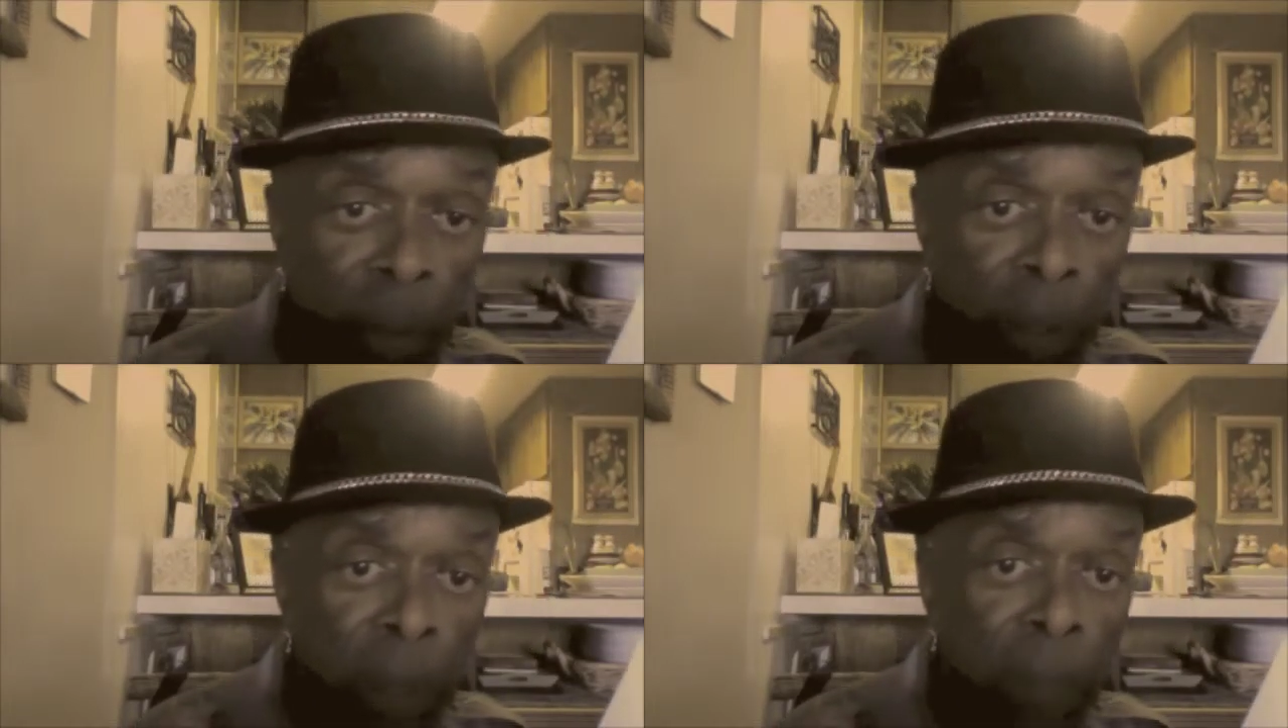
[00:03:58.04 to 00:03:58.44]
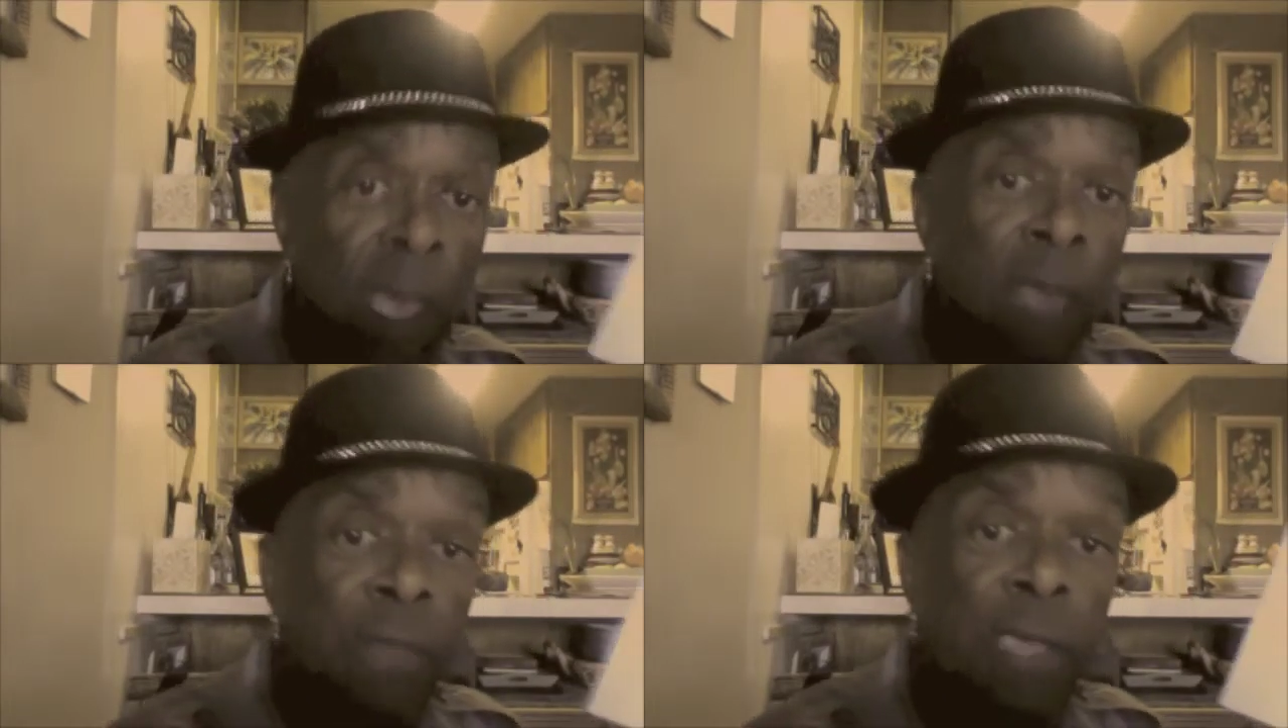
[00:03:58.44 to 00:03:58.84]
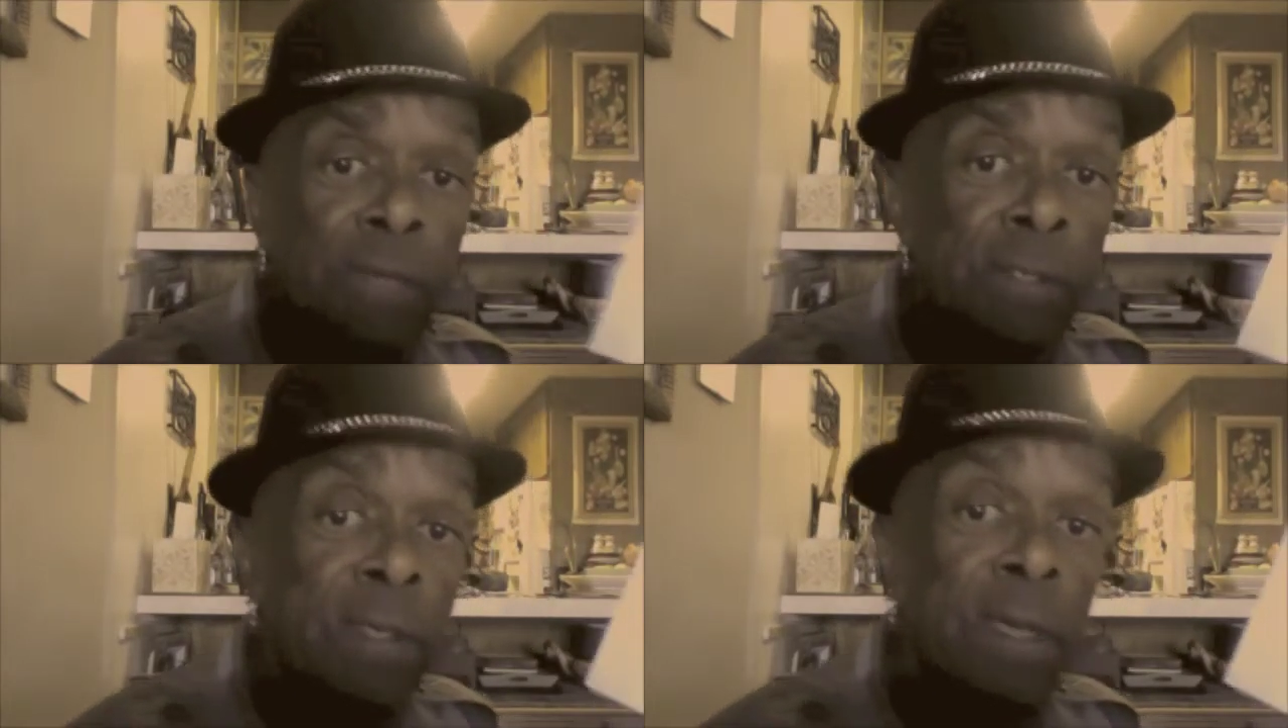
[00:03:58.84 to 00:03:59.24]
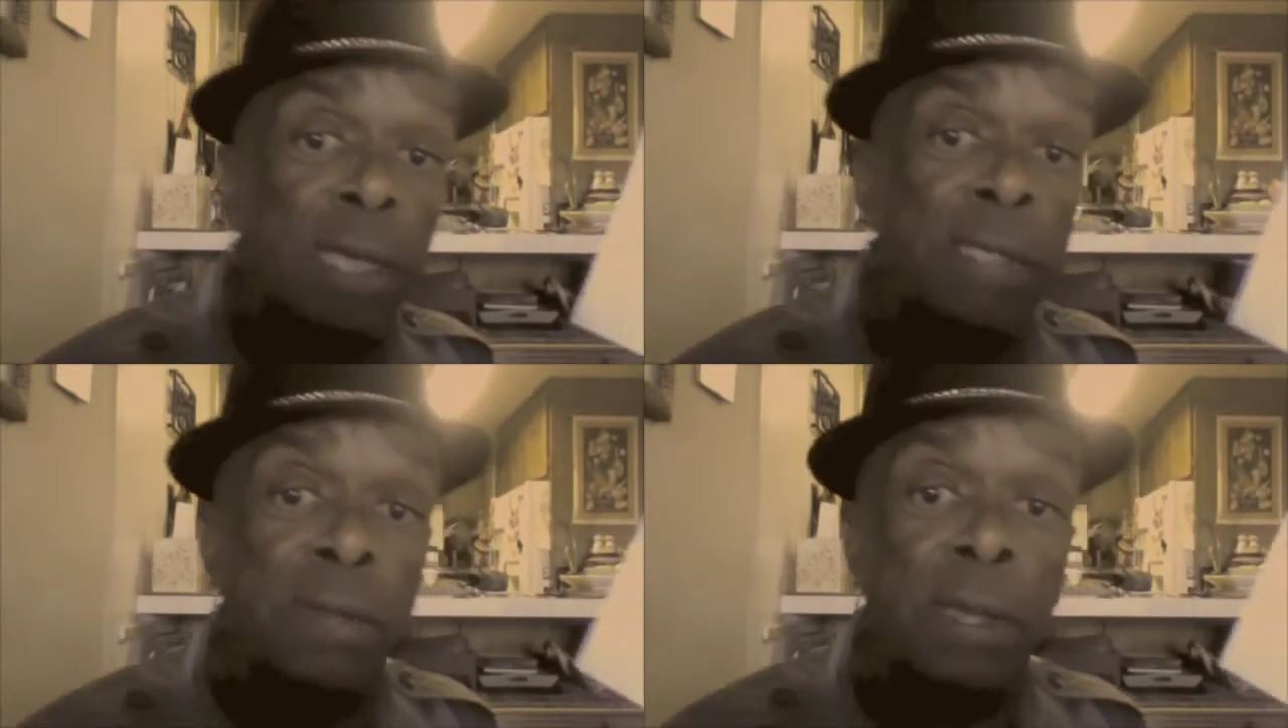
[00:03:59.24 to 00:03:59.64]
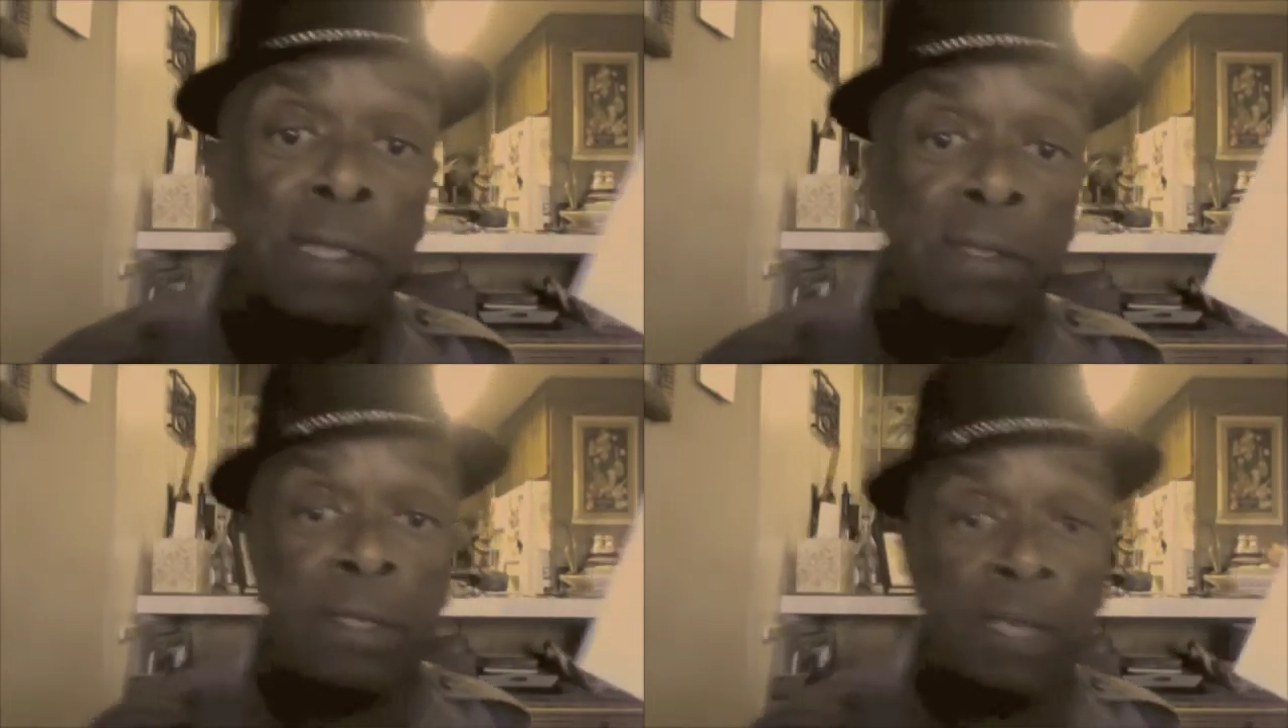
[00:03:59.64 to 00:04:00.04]
My favorite song I started
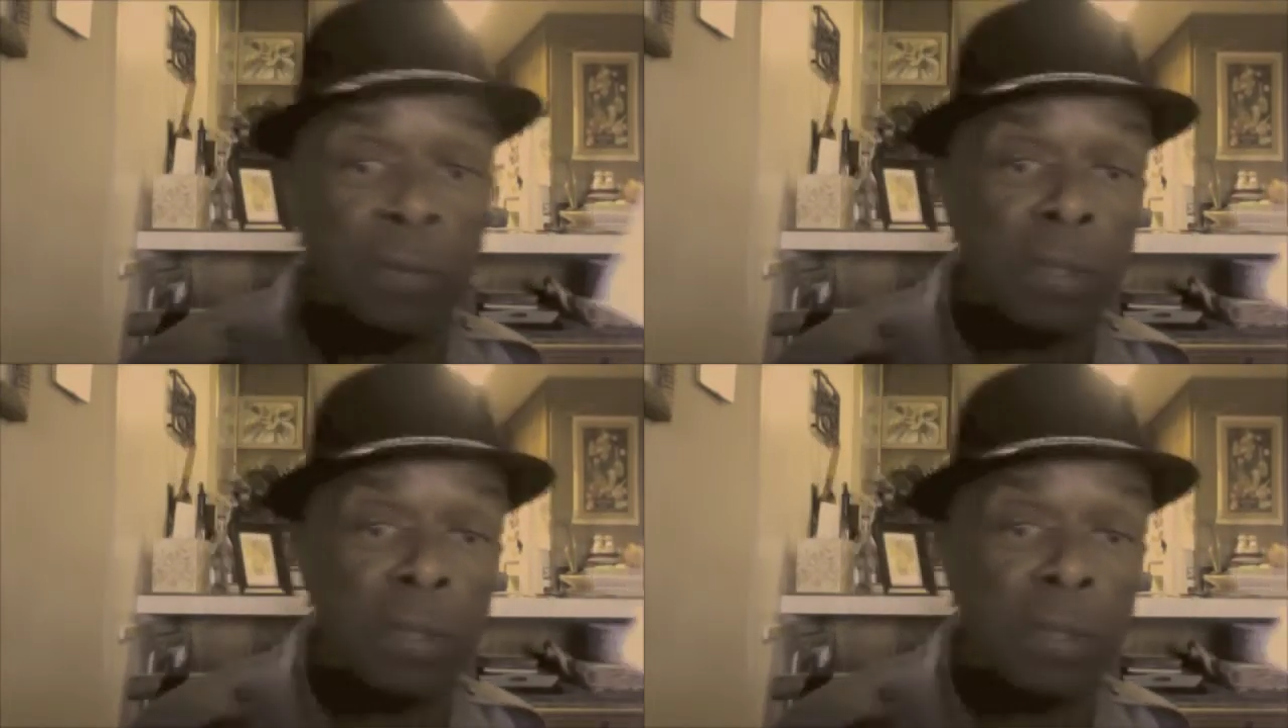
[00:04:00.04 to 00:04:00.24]
singing when